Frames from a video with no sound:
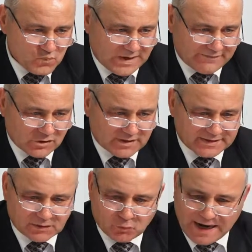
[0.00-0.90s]
Have you heard
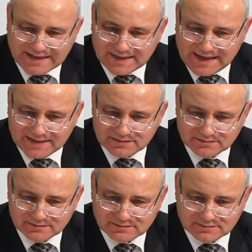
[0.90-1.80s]
that white lie?
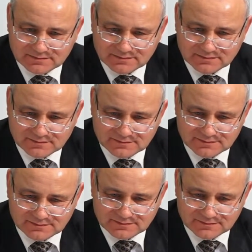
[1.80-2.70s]
Yes.
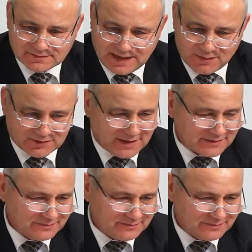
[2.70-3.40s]
How about that?